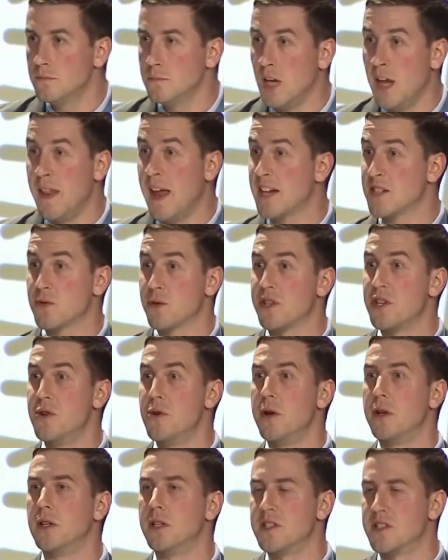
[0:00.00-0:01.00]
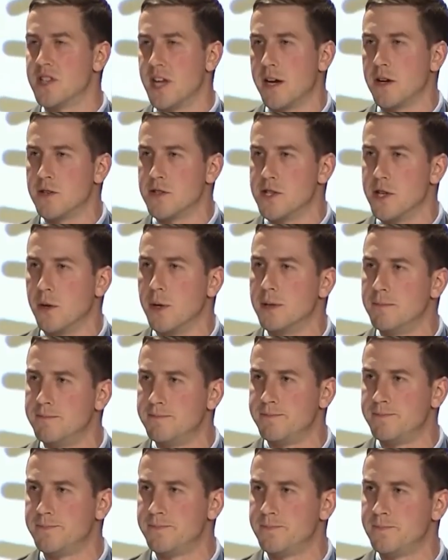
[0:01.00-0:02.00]
And that's what the New England Center is doing.
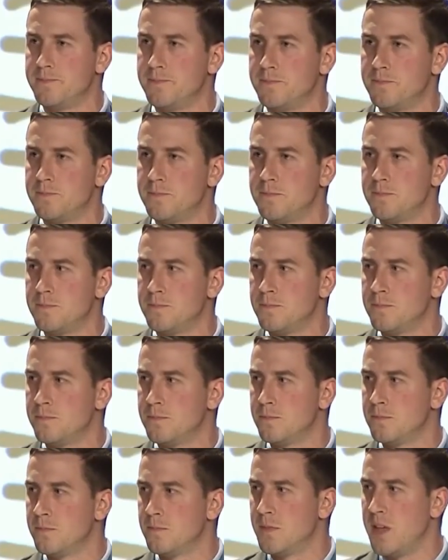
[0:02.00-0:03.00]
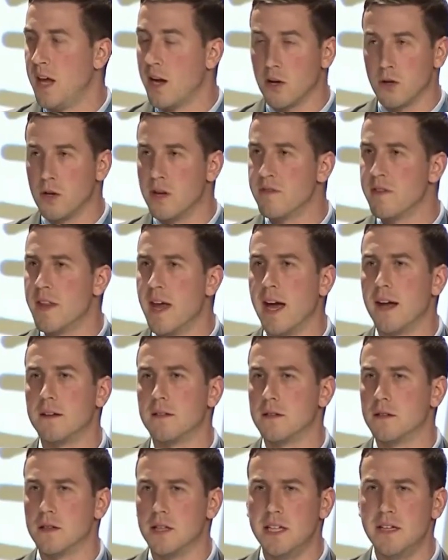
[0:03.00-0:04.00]
They are living that.
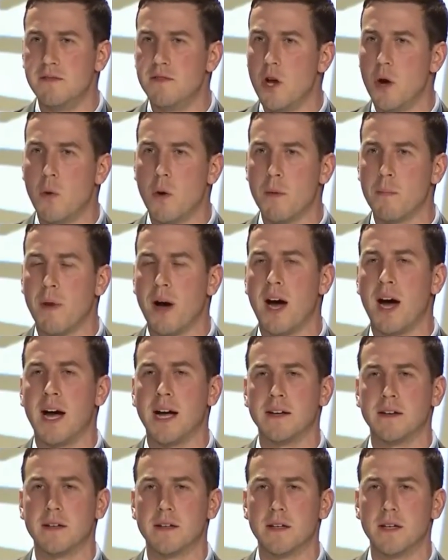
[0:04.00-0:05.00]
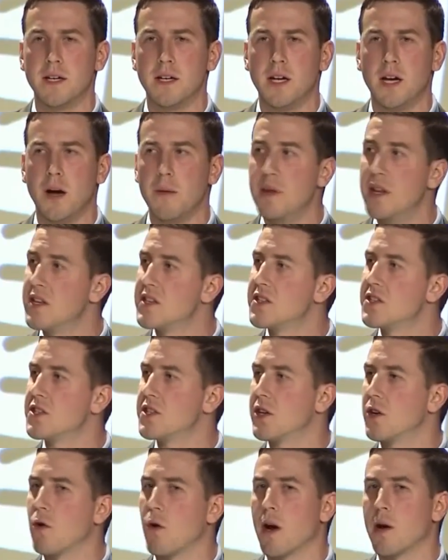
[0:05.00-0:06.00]
Leave no one behind. I mean, this
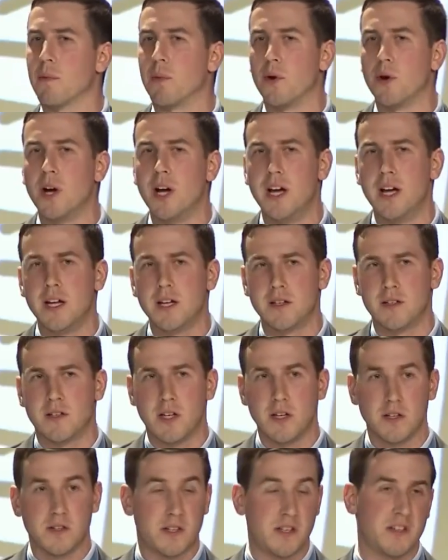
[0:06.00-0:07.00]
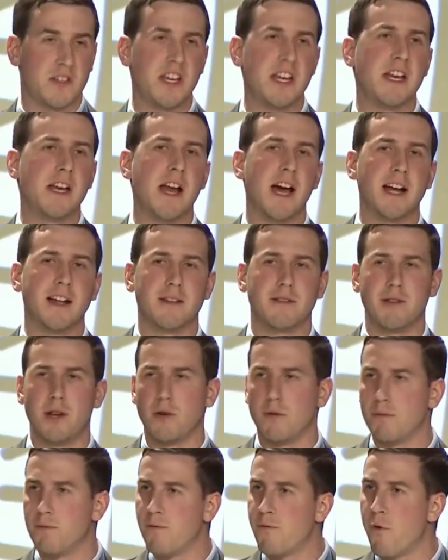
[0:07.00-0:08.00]
is incredible to see tonight,
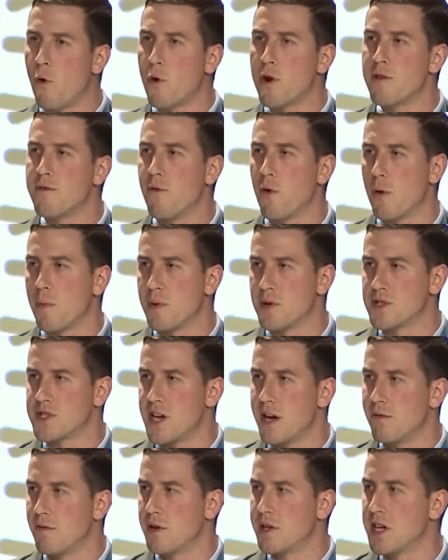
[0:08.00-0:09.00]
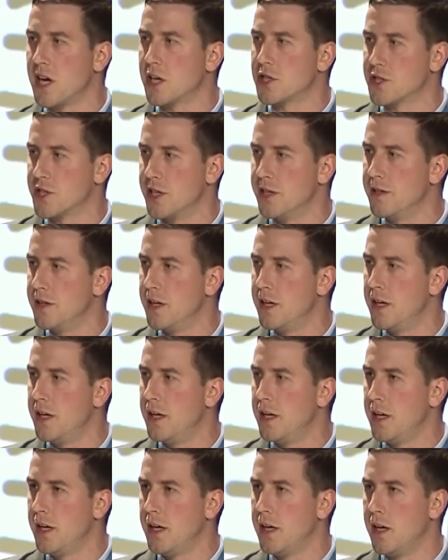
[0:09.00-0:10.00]
44% reduction
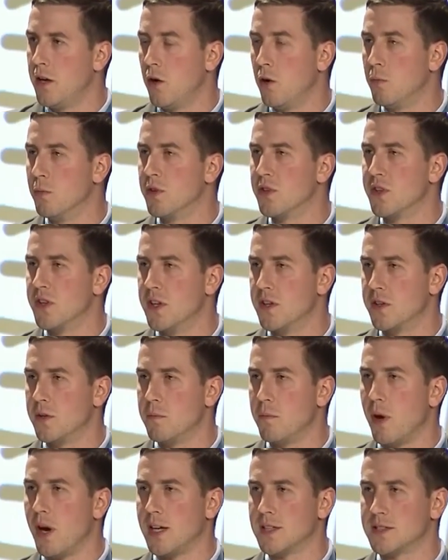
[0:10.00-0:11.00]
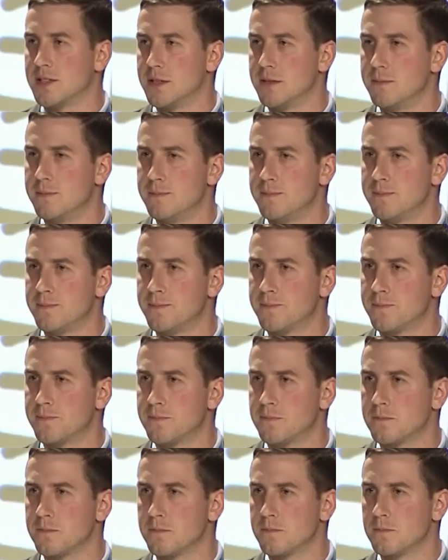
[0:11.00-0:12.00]
in homelessness in Boston.
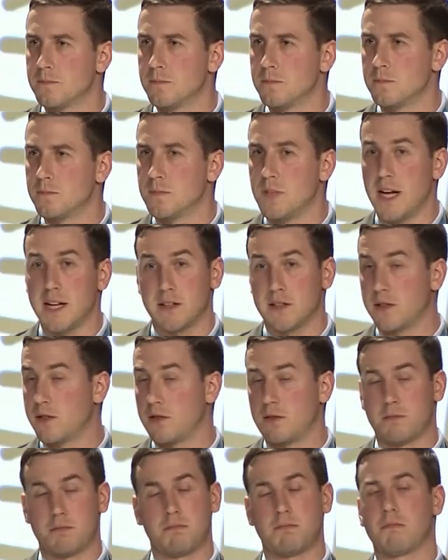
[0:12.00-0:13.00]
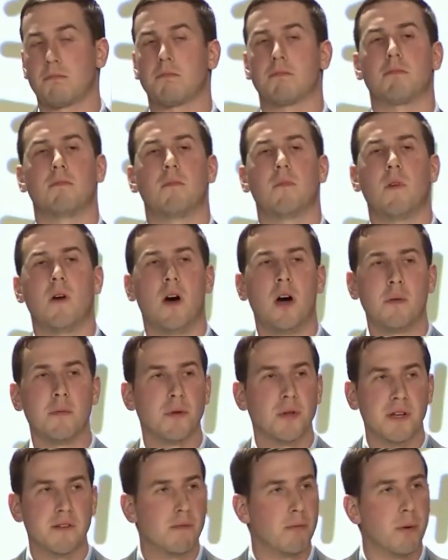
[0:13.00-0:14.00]
That's
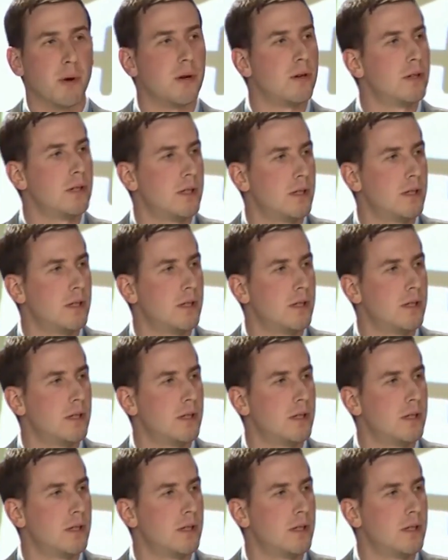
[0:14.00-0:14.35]
unbelievable.